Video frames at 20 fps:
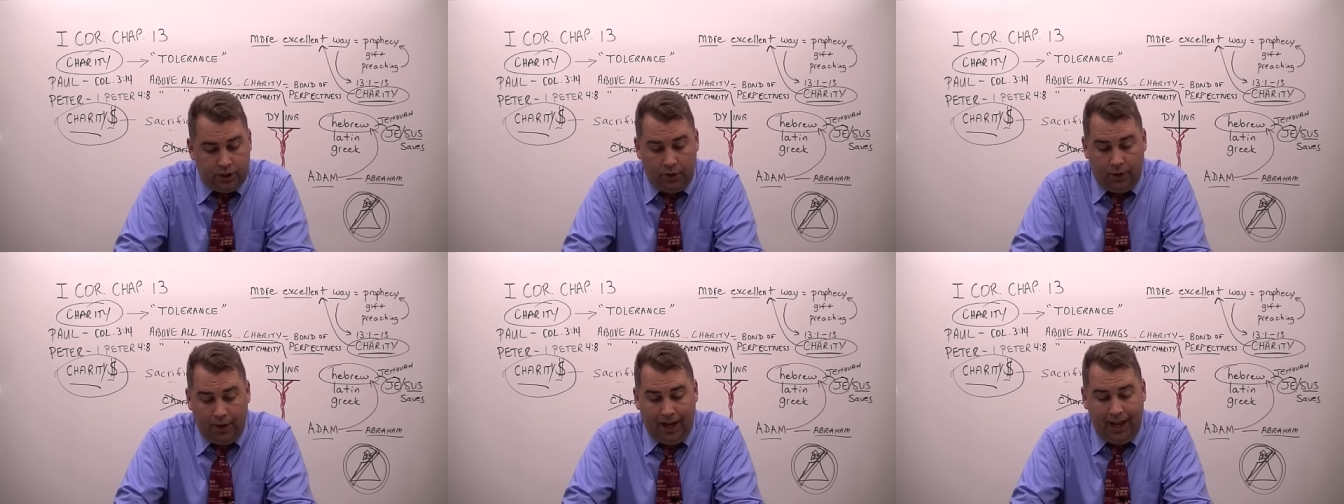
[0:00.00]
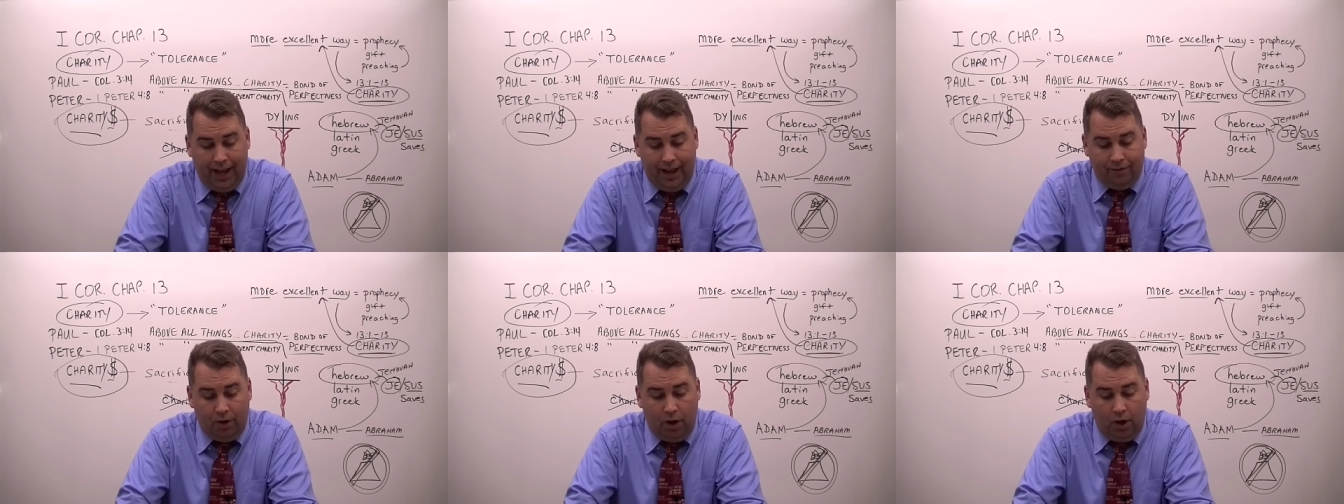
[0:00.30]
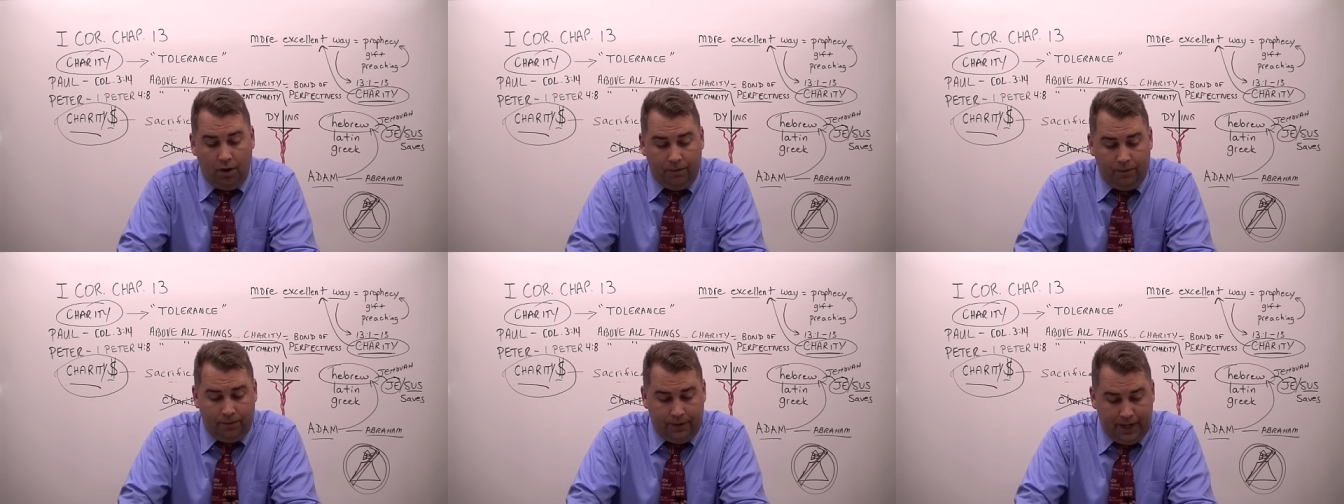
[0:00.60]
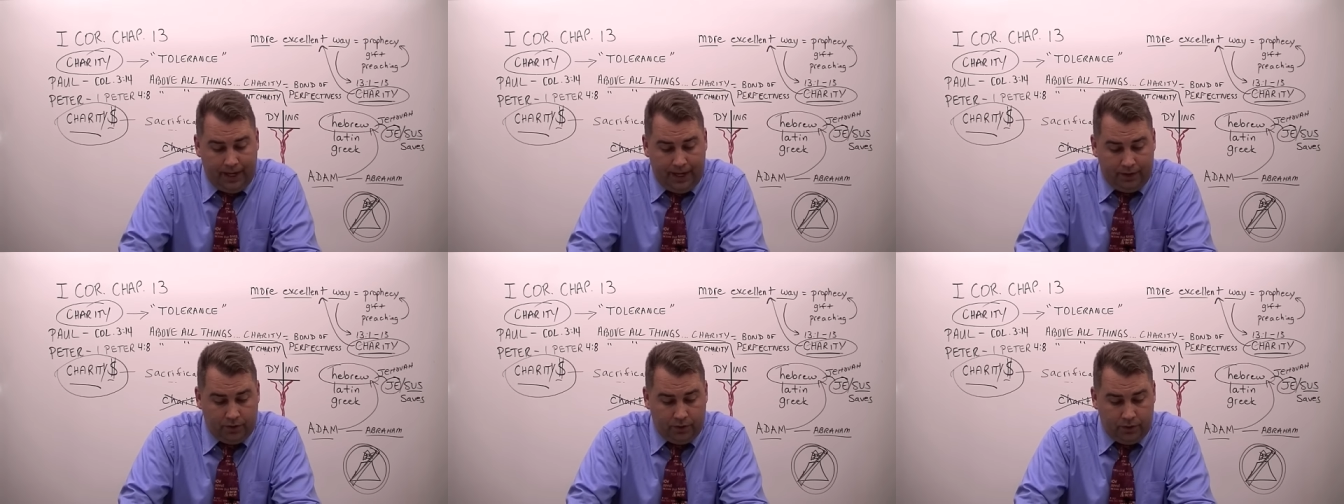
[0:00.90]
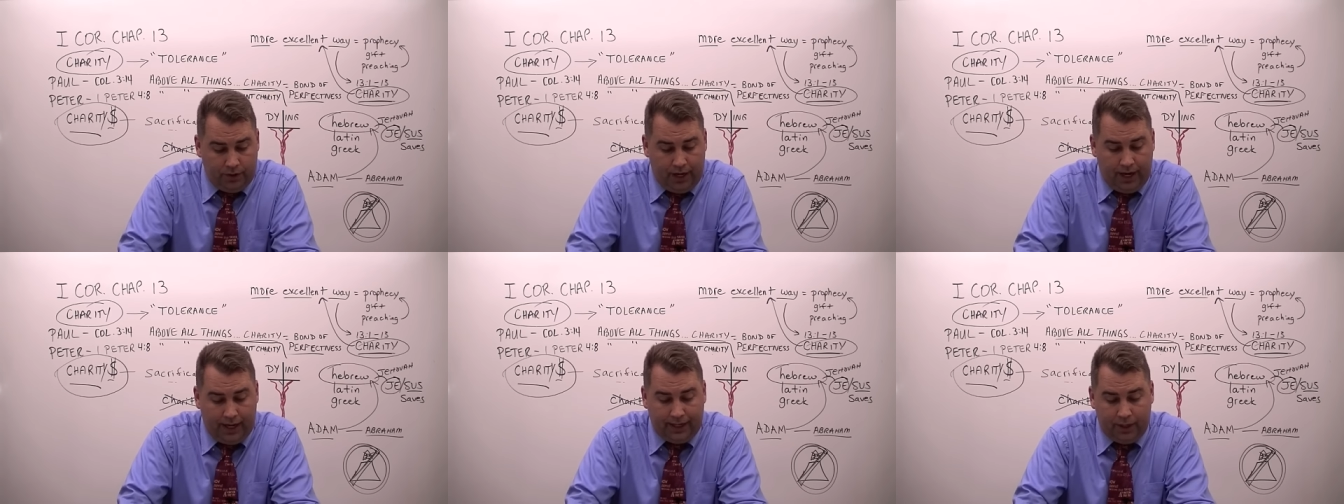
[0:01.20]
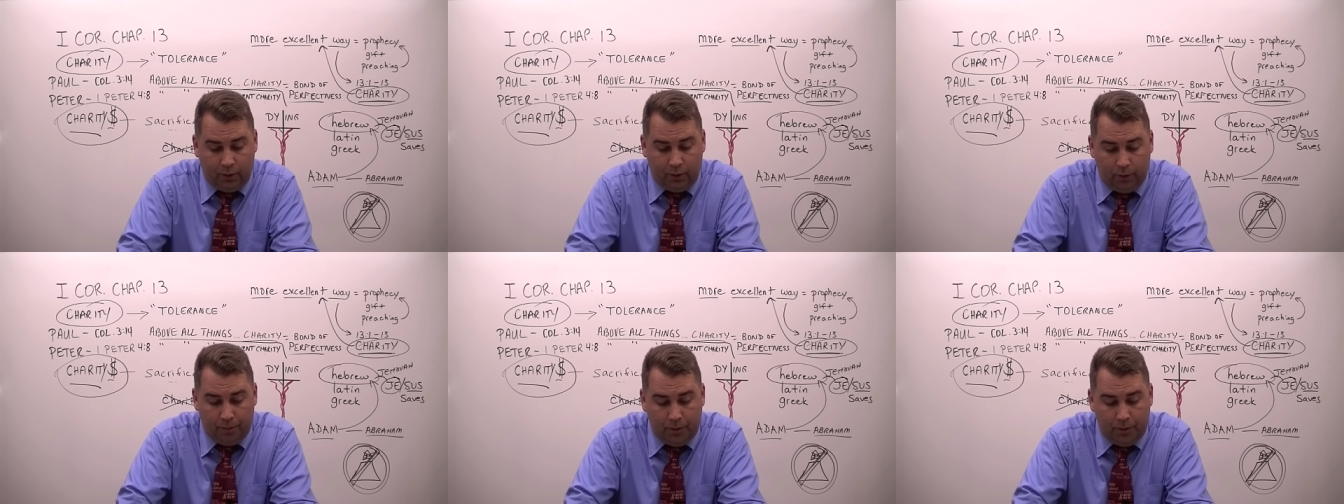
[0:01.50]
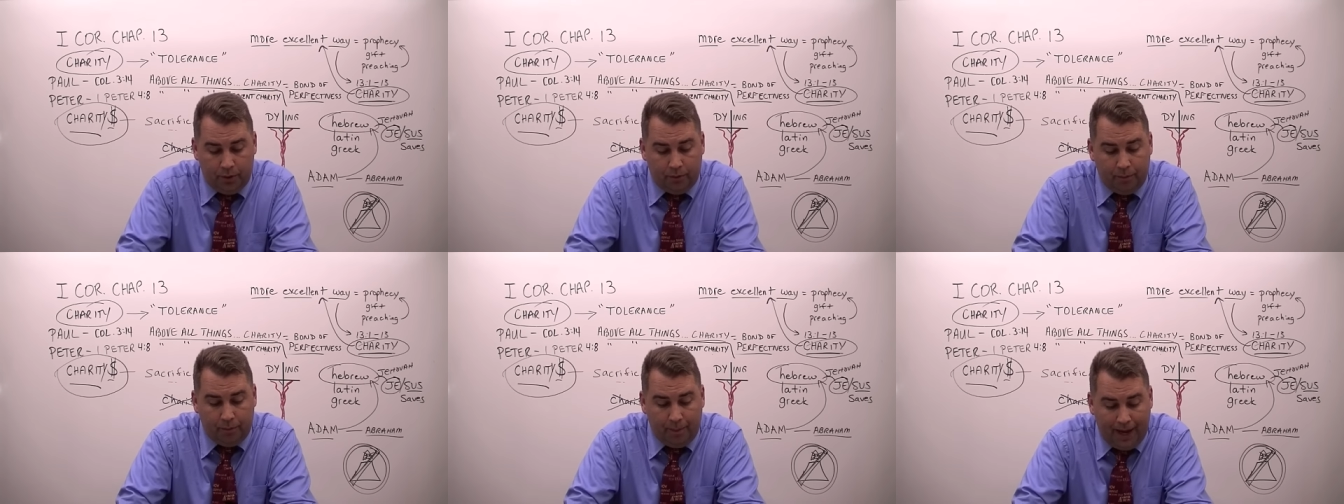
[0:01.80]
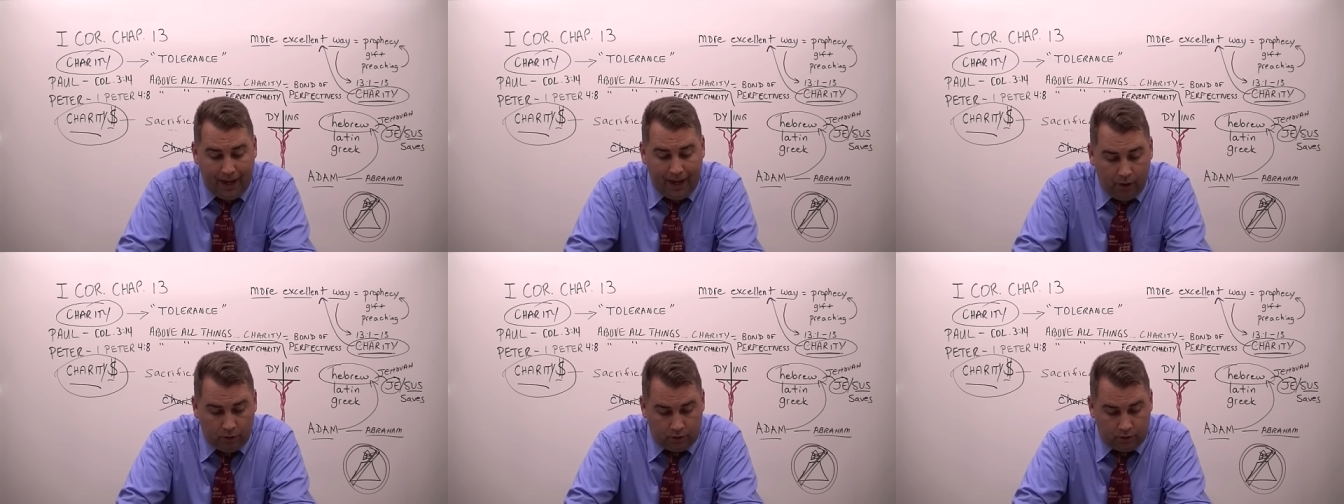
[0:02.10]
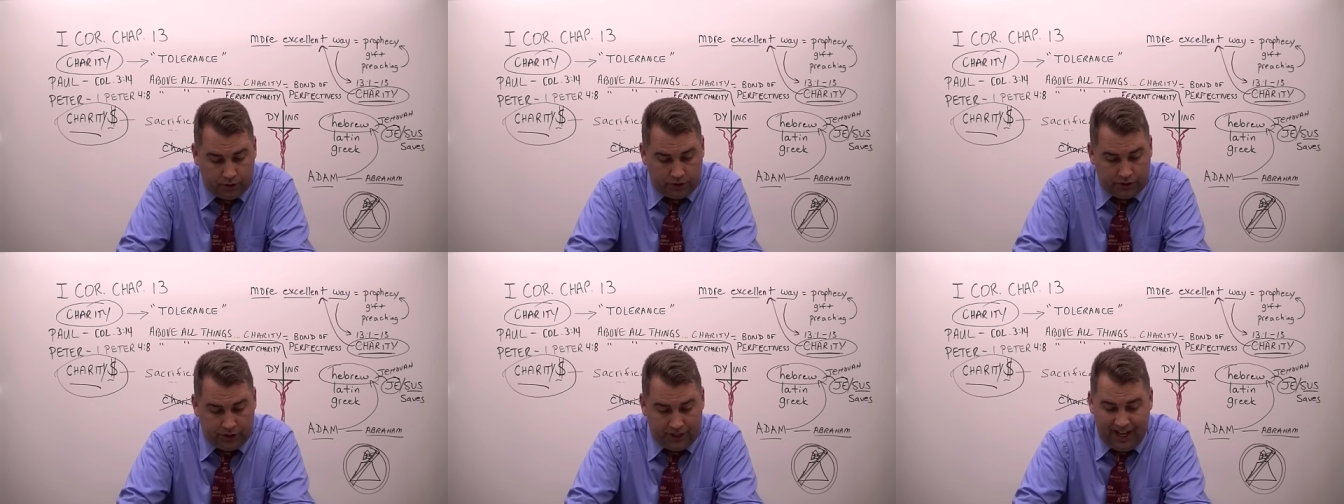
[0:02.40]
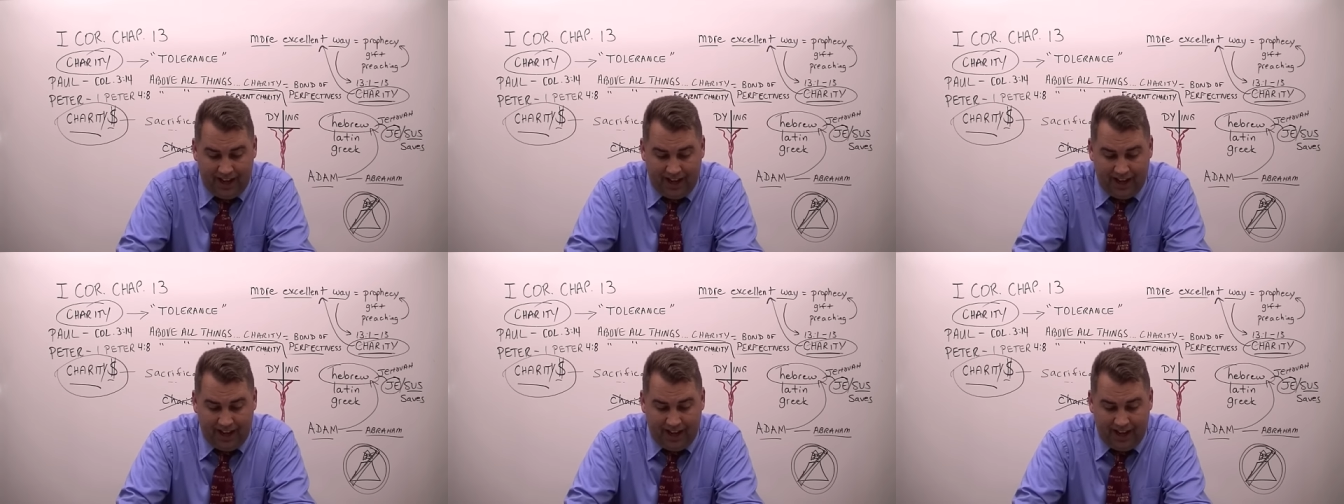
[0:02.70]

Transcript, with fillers: and though I have all faith, so that I could remove mountains